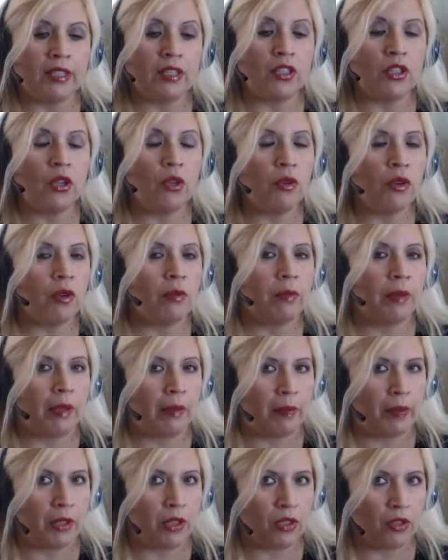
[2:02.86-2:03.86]
least know your
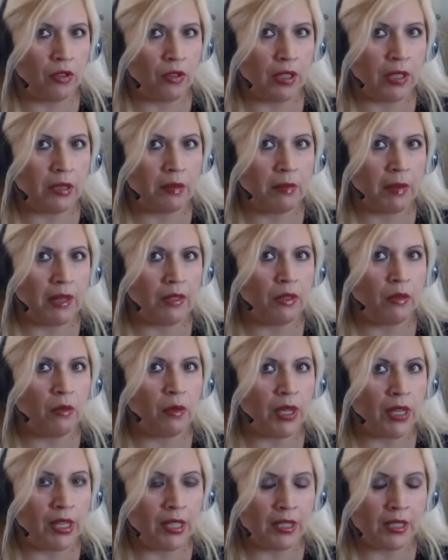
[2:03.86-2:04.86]
blood pressure this month.
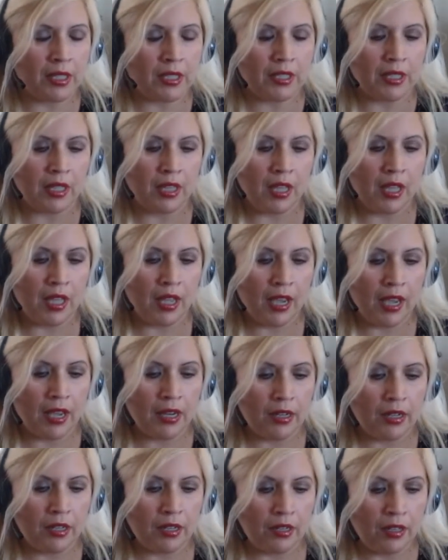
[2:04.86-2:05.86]
What is it?
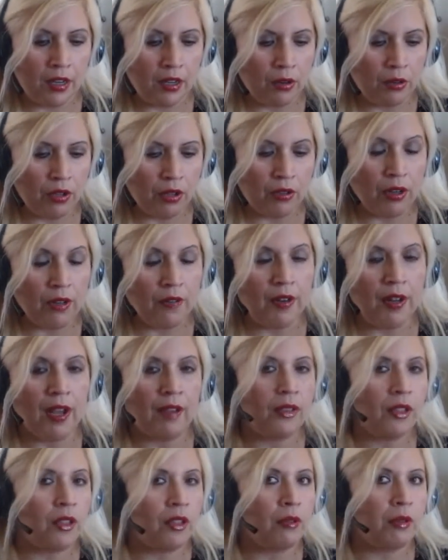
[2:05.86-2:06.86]
And you know, you don't even
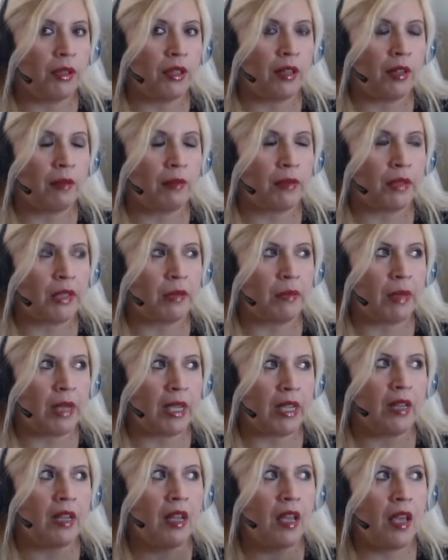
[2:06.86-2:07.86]
have to know what the numbers
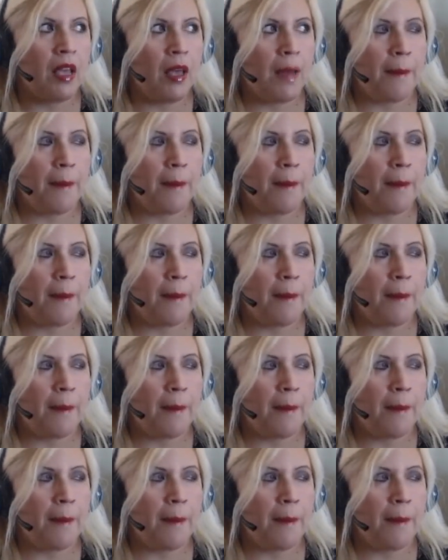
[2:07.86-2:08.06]
mean.